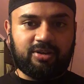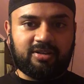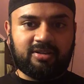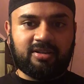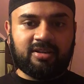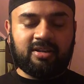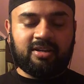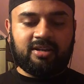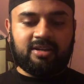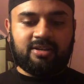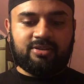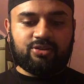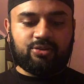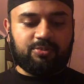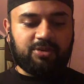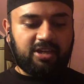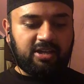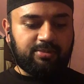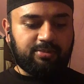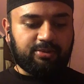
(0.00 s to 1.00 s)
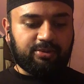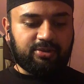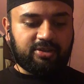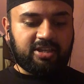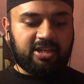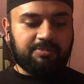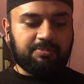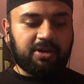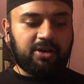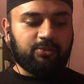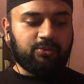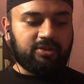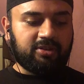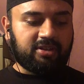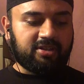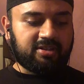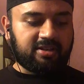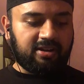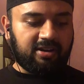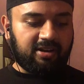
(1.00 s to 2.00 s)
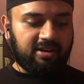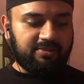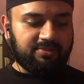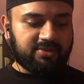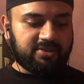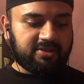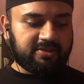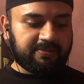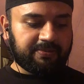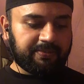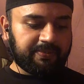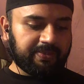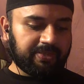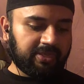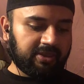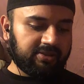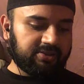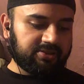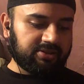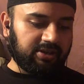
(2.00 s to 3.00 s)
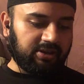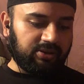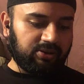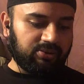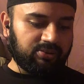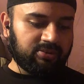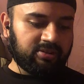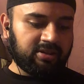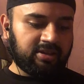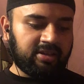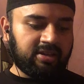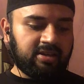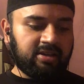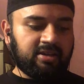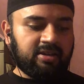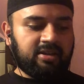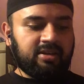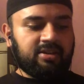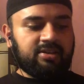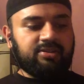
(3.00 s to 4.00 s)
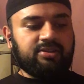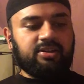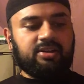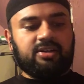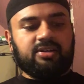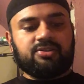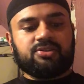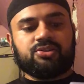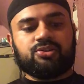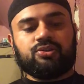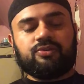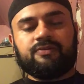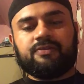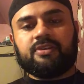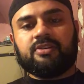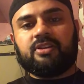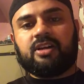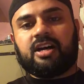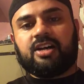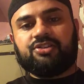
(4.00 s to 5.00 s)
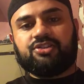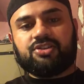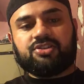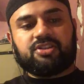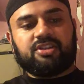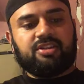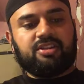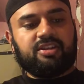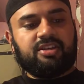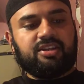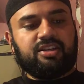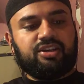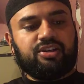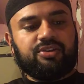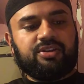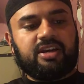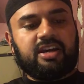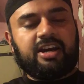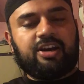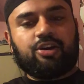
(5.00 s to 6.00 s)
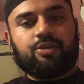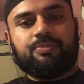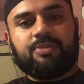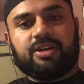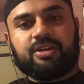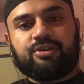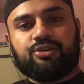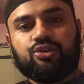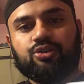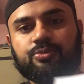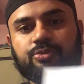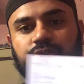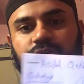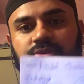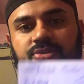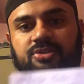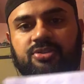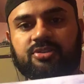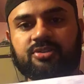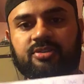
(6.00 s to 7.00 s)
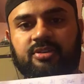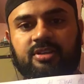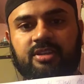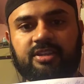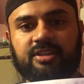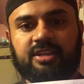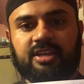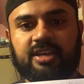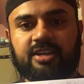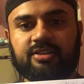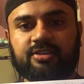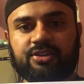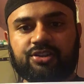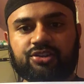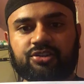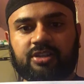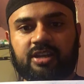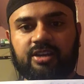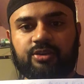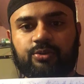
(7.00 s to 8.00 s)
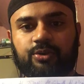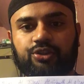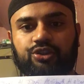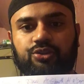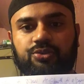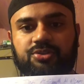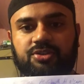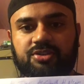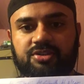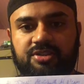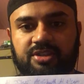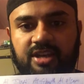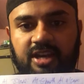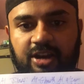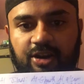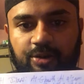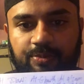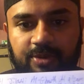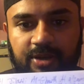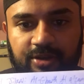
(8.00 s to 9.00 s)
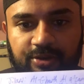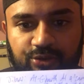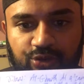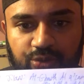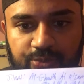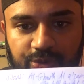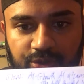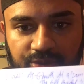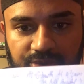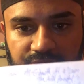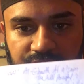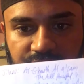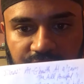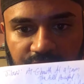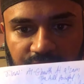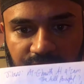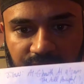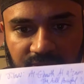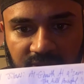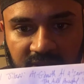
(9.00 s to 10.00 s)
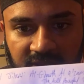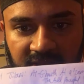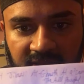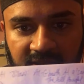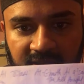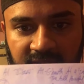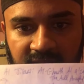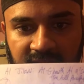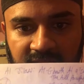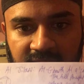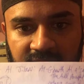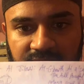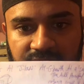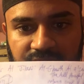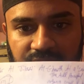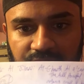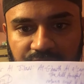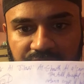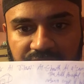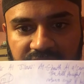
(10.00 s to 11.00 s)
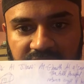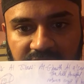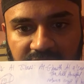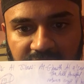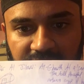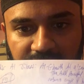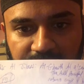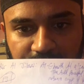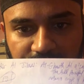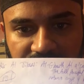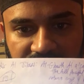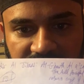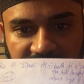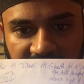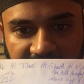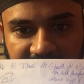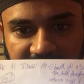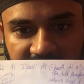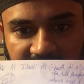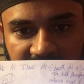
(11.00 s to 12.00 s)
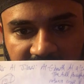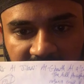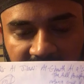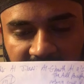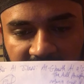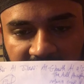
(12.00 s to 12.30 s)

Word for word: it to be able to keep up with the times. So the Sufi lodges in the, you know, the Arabic numerals, the English language uses the Arabic numerals too. So you see the number seven